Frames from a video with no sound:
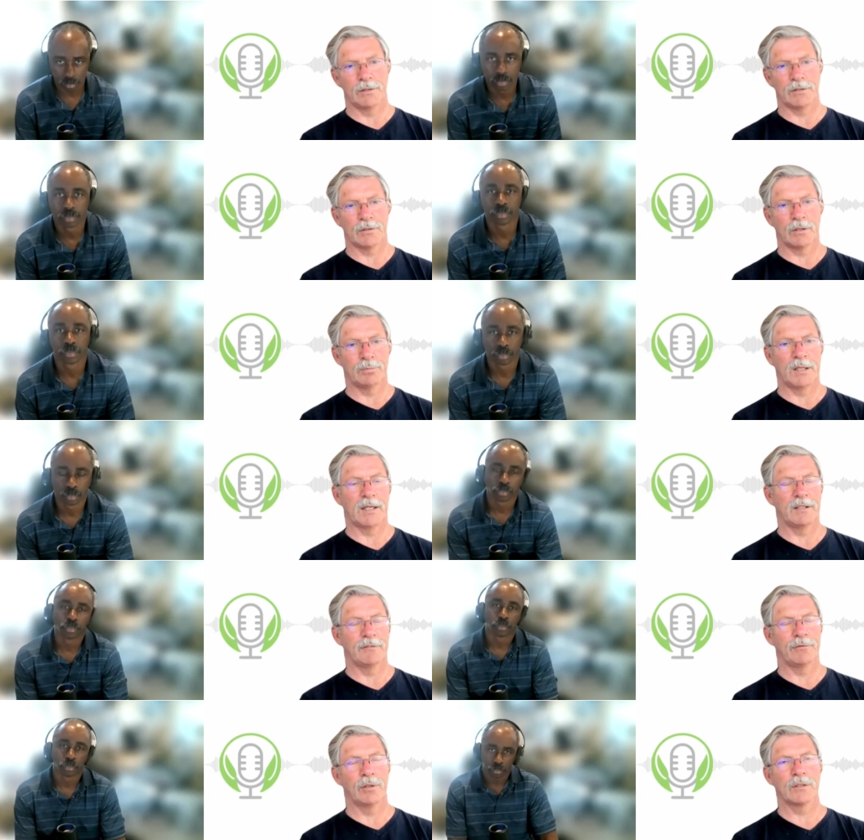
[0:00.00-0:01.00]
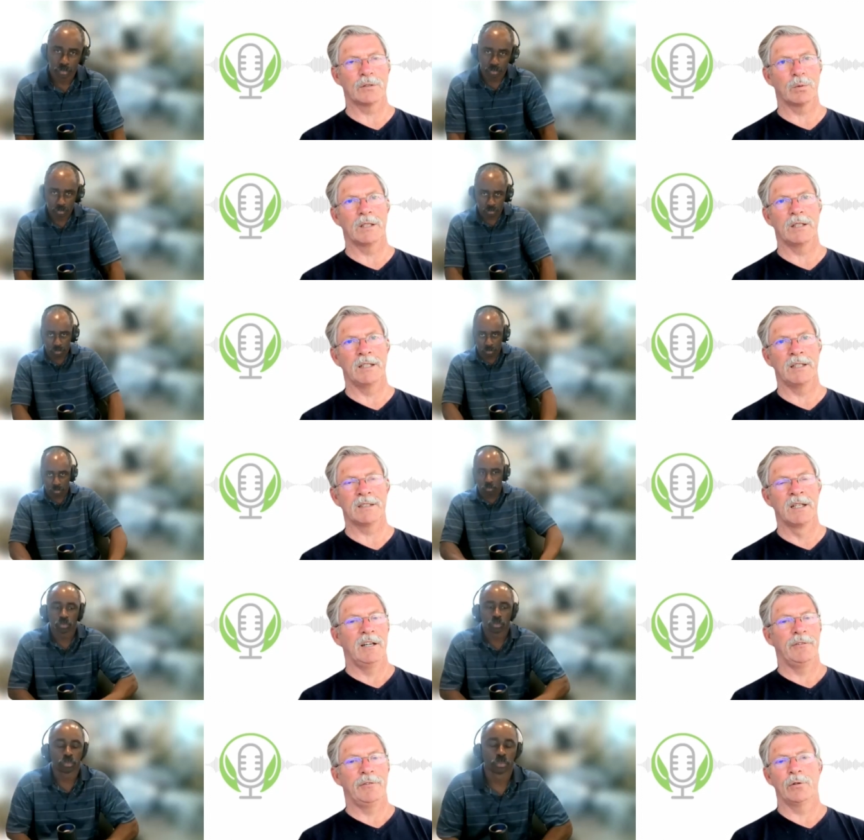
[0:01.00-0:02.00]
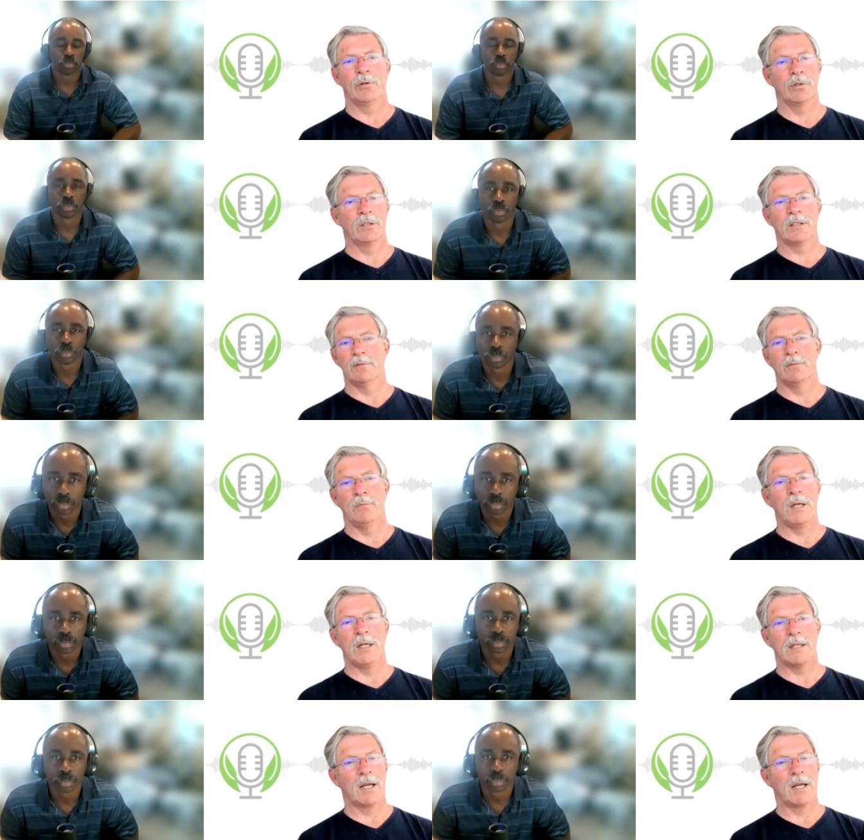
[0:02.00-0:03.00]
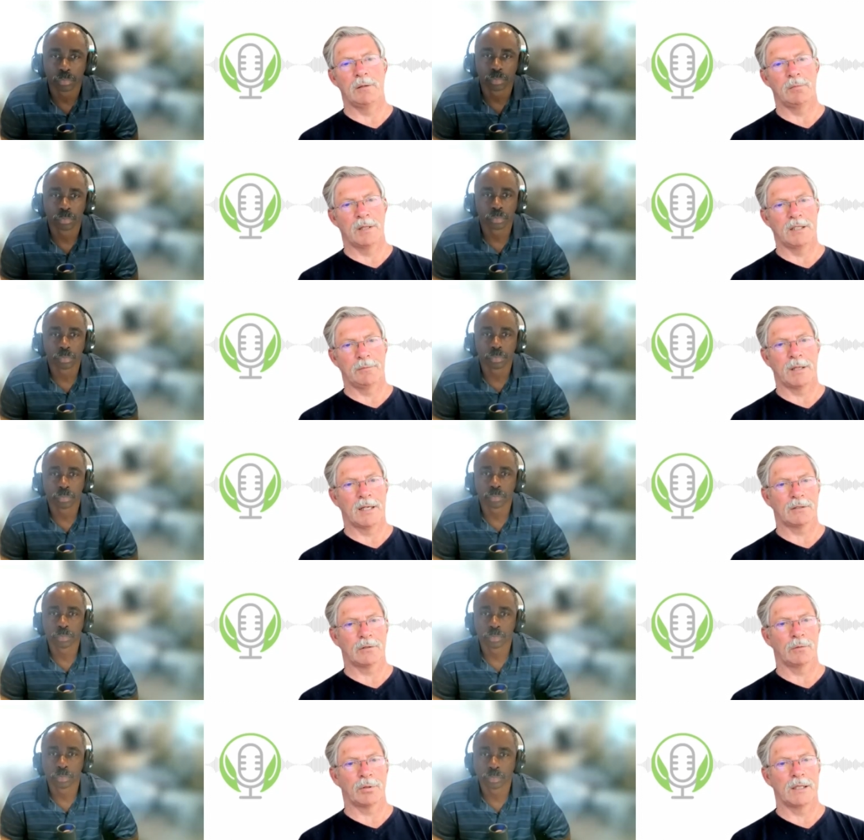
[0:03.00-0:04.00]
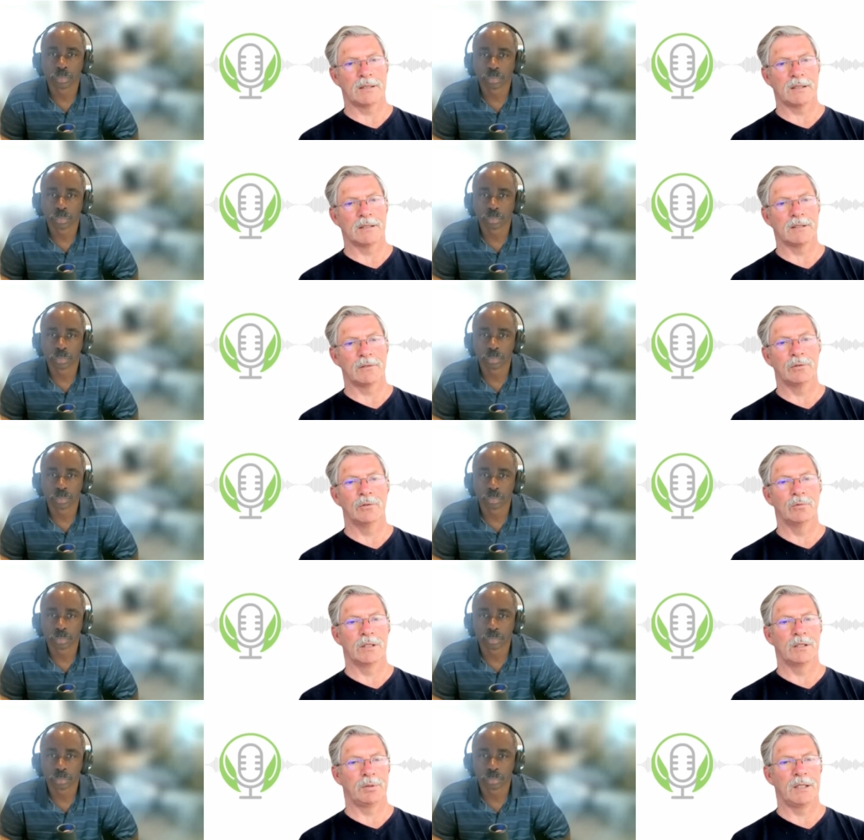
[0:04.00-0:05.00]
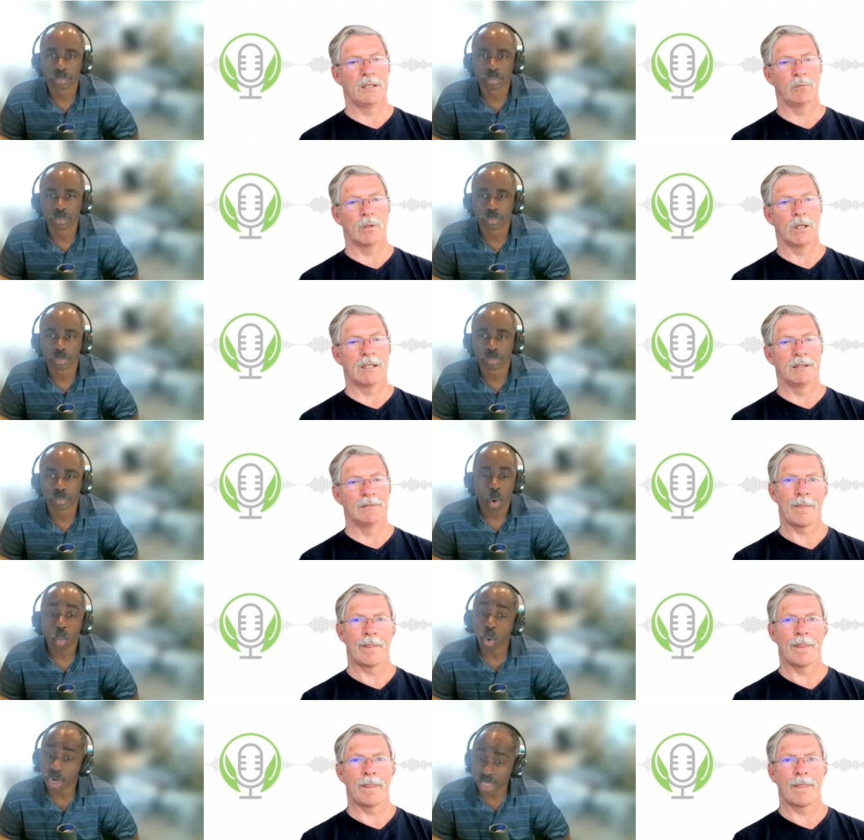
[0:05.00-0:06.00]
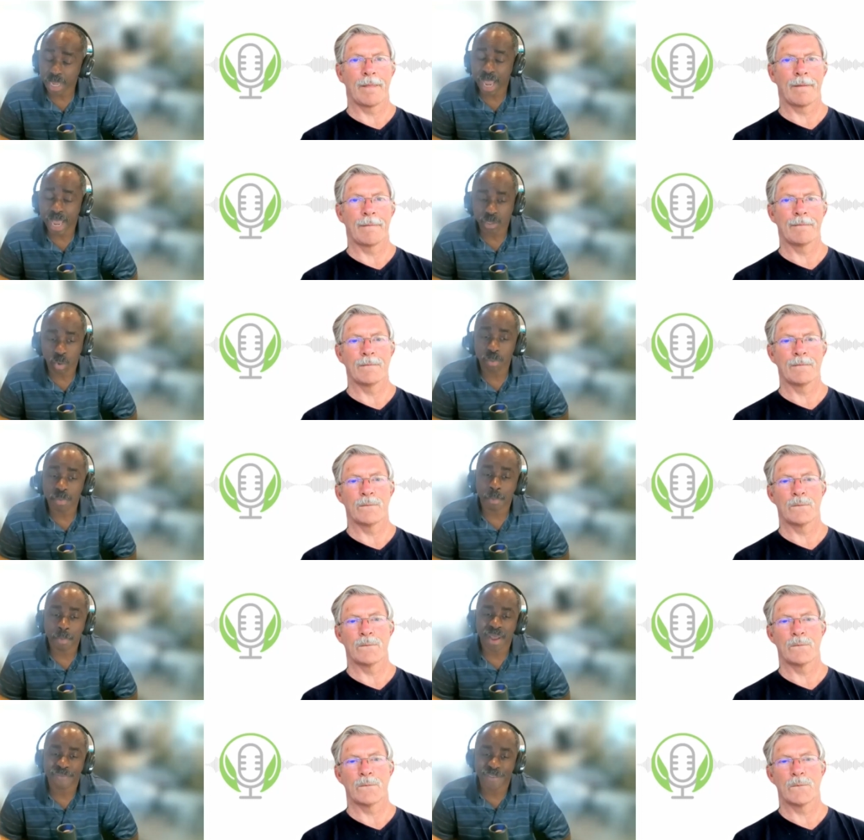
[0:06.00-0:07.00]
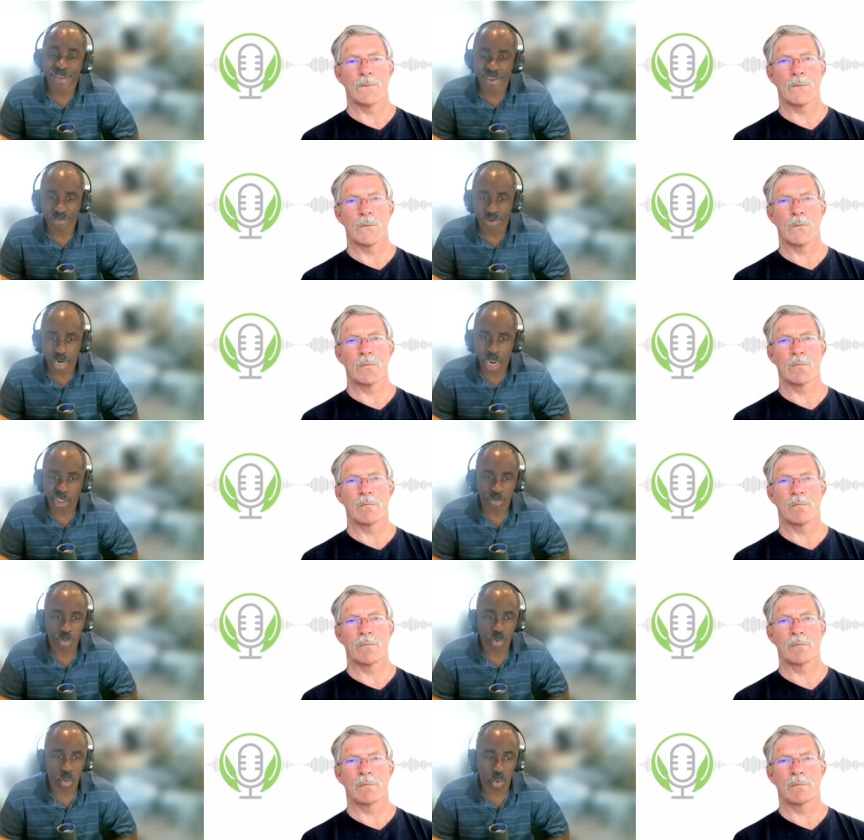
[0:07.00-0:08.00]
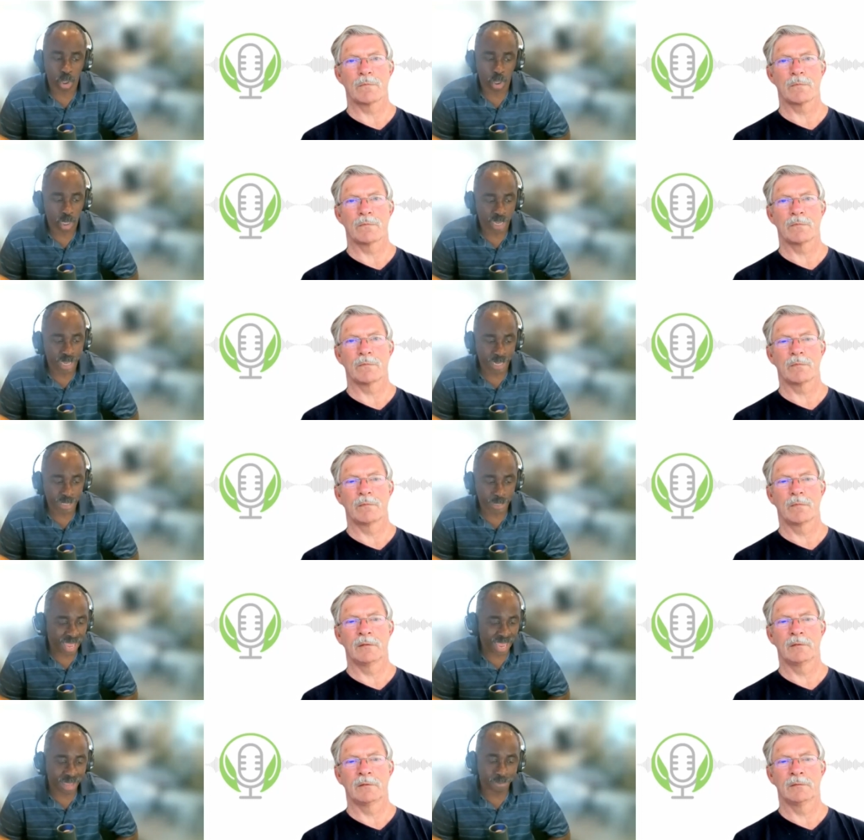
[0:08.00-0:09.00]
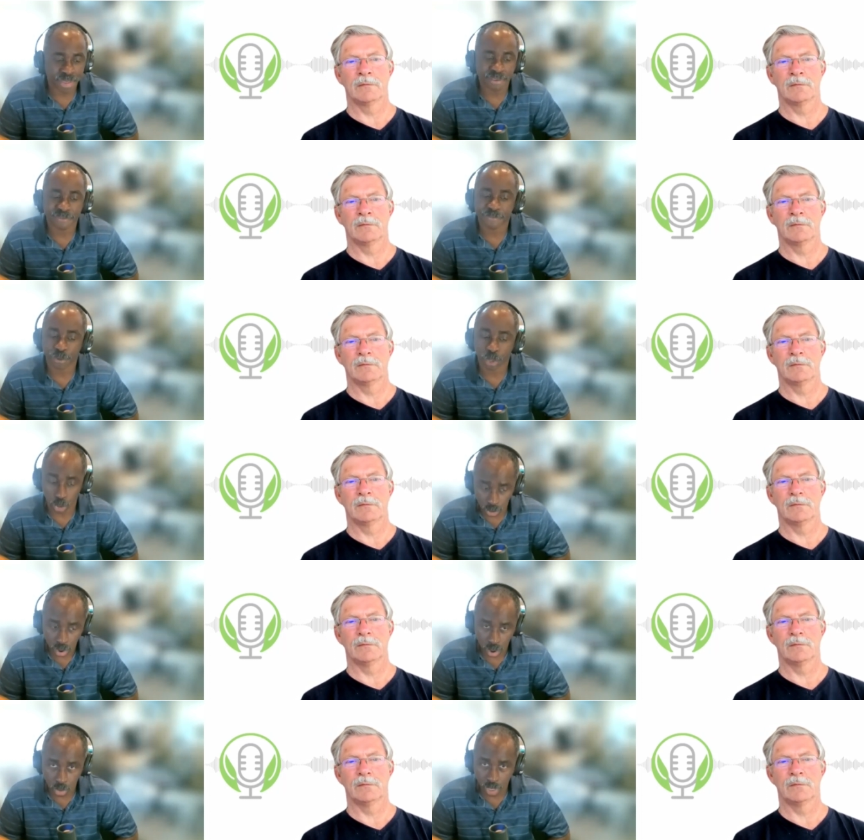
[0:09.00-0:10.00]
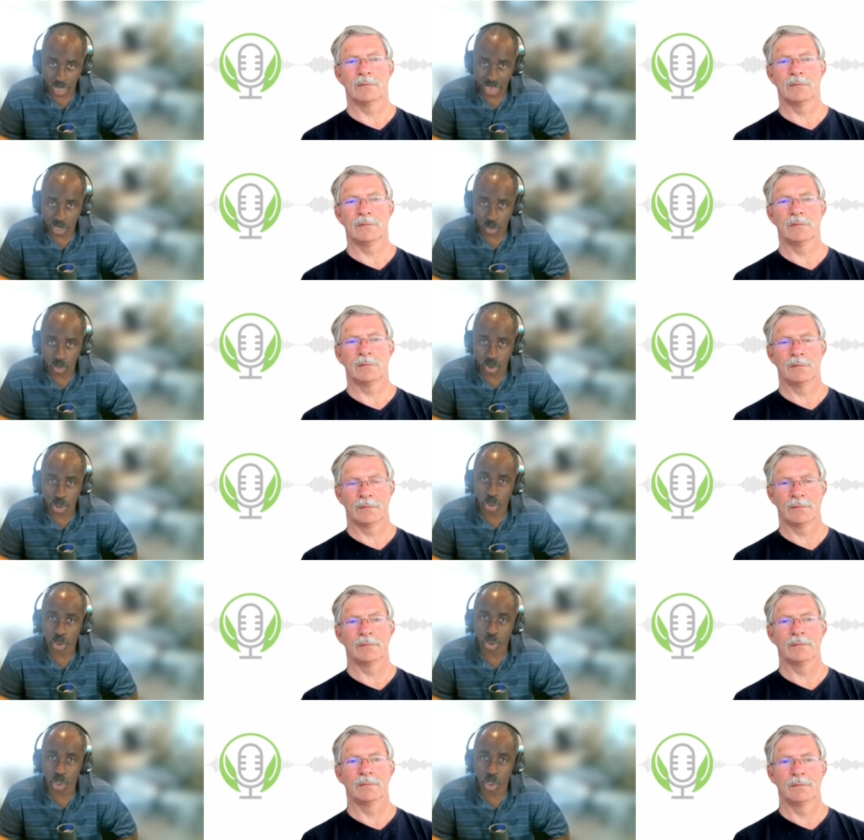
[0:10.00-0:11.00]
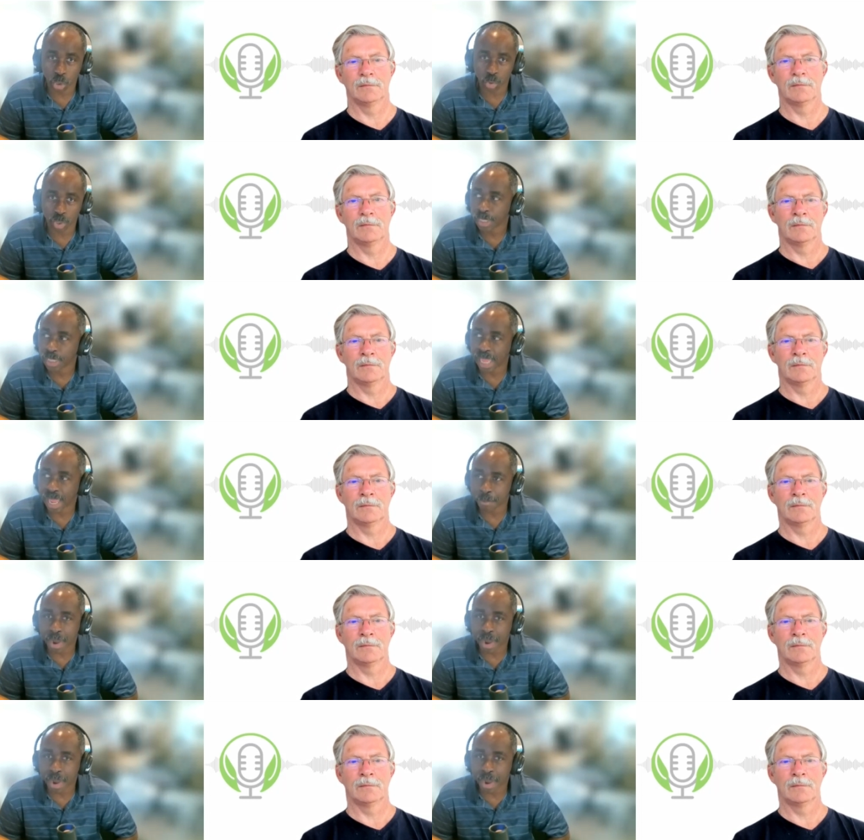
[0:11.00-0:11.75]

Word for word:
Speaker 1: to the topic and the first one is if you could meet anybody past or present who would it be and why
Speaker 2: one of the guys one of my, my favorite entrepreneur is S.B. Fuller okay, who's little known. He's like